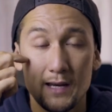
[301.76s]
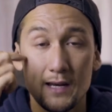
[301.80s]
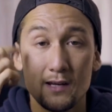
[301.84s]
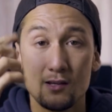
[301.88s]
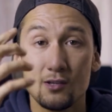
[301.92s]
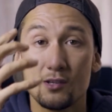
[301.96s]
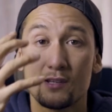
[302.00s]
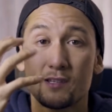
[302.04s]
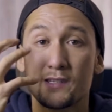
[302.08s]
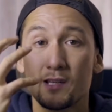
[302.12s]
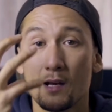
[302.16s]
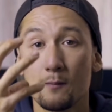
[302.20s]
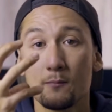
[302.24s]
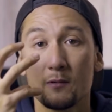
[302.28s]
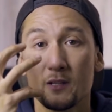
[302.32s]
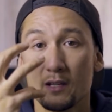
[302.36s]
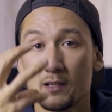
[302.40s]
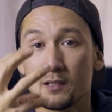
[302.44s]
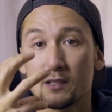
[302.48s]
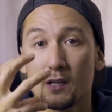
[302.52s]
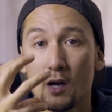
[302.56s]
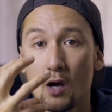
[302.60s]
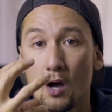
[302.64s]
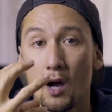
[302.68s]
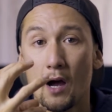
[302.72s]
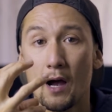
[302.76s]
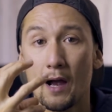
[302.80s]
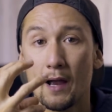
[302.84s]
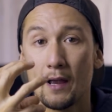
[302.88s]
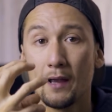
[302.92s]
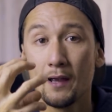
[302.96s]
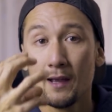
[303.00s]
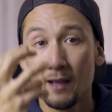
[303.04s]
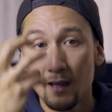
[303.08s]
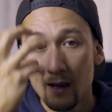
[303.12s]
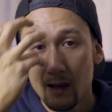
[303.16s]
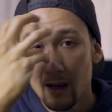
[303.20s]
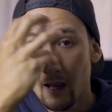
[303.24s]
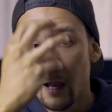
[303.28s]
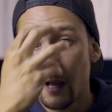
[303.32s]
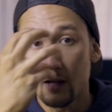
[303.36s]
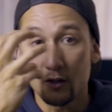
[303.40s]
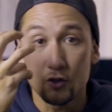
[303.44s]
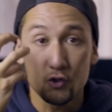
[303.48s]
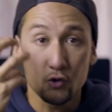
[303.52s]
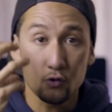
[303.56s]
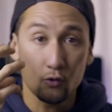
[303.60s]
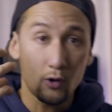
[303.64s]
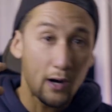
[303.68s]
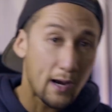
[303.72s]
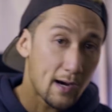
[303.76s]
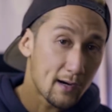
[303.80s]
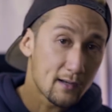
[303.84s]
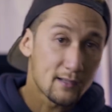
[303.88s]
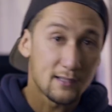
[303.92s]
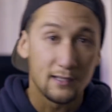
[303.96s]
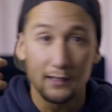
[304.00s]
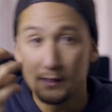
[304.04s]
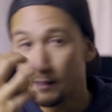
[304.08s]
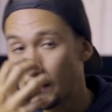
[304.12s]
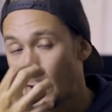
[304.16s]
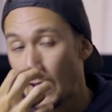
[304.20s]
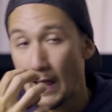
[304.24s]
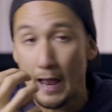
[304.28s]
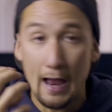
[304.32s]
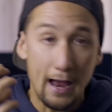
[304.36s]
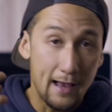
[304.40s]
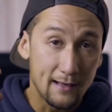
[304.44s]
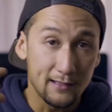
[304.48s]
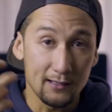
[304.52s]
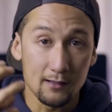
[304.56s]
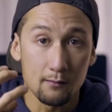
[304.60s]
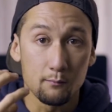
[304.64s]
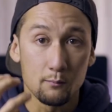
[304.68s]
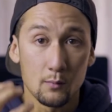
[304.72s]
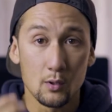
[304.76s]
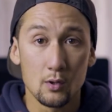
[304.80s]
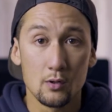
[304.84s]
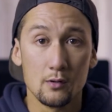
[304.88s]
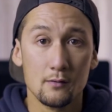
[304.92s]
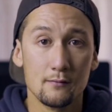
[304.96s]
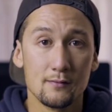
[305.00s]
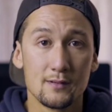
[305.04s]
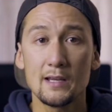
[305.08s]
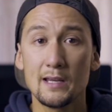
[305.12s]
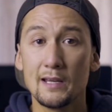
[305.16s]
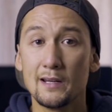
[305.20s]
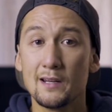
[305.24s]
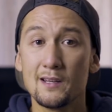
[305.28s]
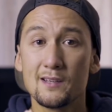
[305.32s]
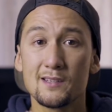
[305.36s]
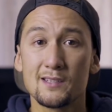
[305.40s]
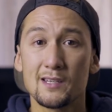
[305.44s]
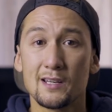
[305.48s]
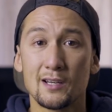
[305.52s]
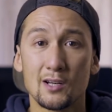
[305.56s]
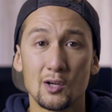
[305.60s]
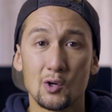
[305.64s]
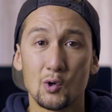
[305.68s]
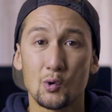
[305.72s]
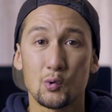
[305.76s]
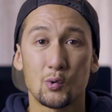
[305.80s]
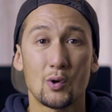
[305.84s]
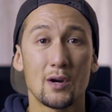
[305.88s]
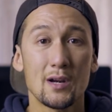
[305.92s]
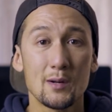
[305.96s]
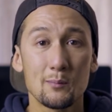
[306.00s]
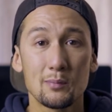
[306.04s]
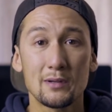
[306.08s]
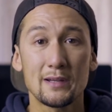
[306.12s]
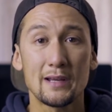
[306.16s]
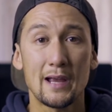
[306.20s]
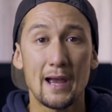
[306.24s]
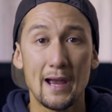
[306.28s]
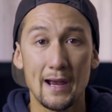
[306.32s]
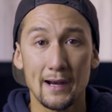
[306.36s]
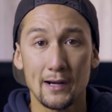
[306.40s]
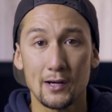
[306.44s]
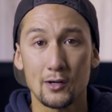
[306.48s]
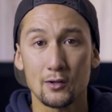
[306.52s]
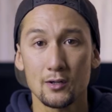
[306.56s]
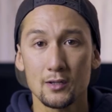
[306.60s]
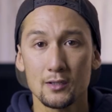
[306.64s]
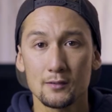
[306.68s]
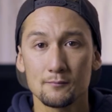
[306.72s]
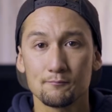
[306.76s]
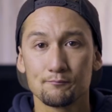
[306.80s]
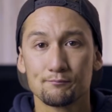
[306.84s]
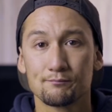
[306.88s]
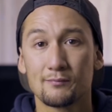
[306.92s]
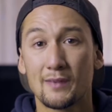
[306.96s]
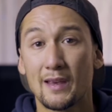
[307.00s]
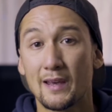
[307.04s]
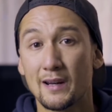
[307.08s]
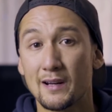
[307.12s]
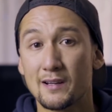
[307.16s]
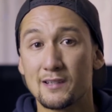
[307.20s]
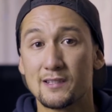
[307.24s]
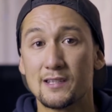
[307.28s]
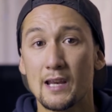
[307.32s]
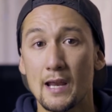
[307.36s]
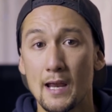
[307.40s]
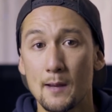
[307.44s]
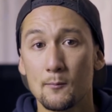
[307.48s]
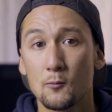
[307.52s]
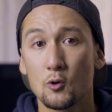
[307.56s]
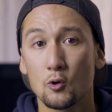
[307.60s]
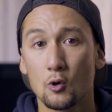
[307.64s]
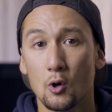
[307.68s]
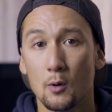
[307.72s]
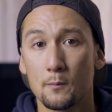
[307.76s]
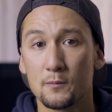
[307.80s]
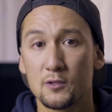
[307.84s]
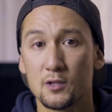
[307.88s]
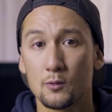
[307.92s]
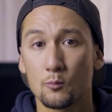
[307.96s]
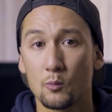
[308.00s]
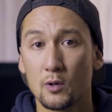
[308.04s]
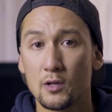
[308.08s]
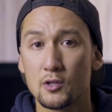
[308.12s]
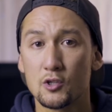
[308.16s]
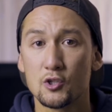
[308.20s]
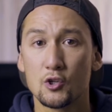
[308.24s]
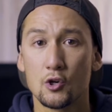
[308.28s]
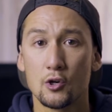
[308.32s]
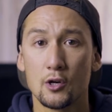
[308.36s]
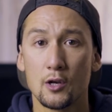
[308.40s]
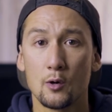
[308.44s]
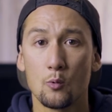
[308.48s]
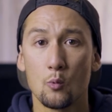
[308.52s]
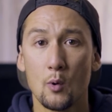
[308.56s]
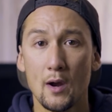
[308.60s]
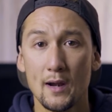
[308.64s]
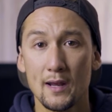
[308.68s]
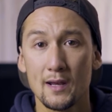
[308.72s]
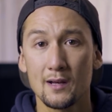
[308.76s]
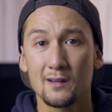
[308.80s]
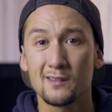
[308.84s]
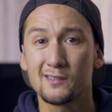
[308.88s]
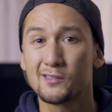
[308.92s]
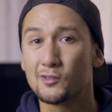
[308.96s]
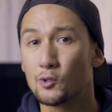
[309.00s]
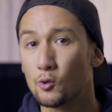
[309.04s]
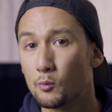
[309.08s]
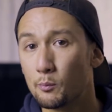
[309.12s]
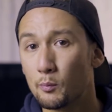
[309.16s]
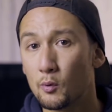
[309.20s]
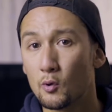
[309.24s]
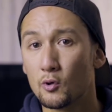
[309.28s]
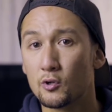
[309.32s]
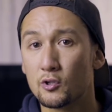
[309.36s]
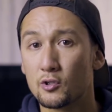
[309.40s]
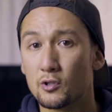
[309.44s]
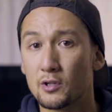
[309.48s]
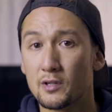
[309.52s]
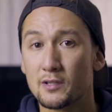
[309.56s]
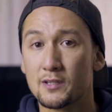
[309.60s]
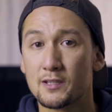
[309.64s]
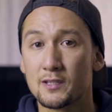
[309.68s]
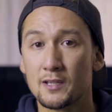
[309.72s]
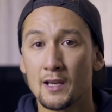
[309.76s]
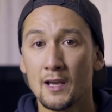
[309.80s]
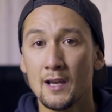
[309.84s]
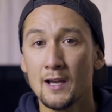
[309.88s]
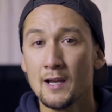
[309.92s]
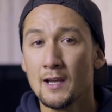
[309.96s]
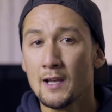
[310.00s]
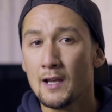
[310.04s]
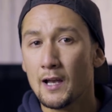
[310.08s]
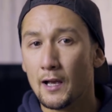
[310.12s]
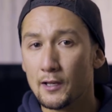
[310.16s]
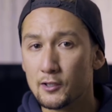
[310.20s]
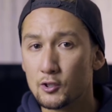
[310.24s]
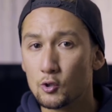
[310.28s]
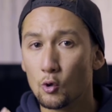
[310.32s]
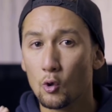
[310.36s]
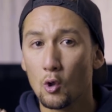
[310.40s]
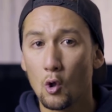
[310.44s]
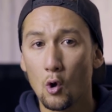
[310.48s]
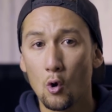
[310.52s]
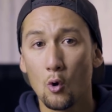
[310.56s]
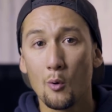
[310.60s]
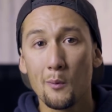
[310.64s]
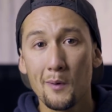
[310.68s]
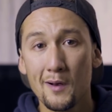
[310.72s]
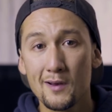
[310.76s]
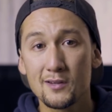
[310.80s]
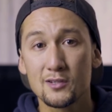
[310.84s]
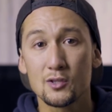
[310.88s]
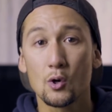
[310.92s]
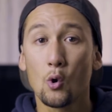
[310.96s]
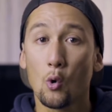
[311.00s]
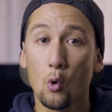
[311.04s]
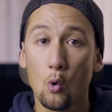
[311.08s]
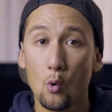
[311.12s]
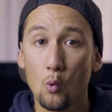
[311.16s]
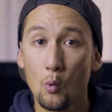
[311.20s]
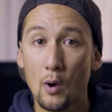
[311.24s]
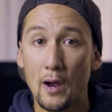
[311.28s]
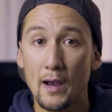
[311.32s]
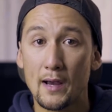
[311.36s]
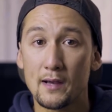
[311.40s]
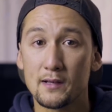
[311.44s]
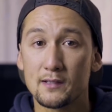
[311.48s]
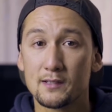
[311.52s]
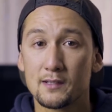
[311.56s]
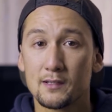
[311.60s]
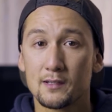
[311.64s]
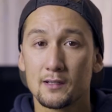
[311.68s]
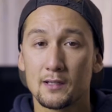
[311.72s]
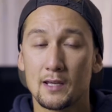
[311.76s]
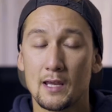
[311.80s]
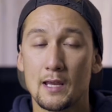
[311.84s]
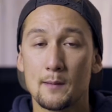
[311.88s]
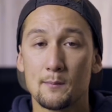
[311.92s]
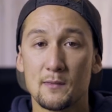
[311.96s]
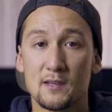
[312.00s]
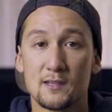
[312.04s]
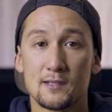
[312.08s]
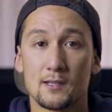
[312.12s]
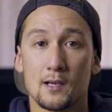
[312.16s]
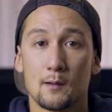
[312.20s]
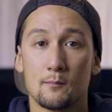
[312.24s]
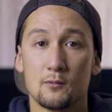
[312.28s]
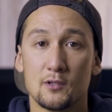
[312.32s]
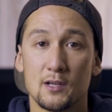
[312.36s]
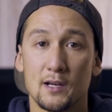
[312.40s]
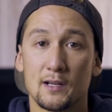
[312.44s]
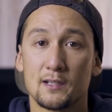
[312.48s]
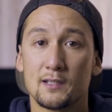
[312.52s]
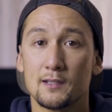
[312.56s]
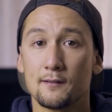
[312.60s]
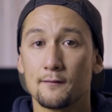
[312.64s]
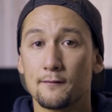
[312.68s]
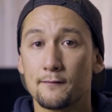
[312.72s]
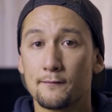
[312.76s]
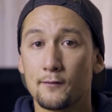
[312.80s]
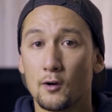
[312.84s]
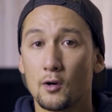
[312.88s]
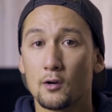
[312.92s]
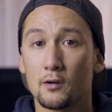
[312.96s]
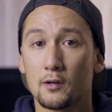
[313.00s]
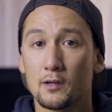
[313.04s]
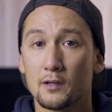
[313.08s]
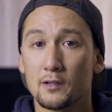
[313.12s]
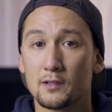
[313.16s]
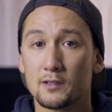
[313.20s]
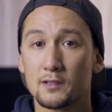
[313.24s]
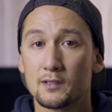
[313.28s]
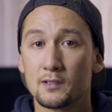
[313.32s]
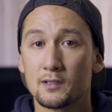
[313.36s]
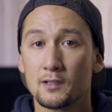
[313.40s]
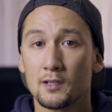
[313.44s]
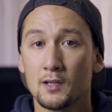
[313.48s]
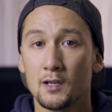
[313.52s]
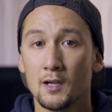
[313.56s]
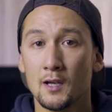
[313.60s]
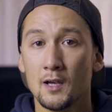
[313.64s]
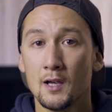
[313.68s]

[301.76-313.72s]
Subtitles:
in your subject's eye and tracks it as it moves. It is incredibly accurate and a damn good option when shooting weddings or portraits, as you'll almost always keep the subject in focus.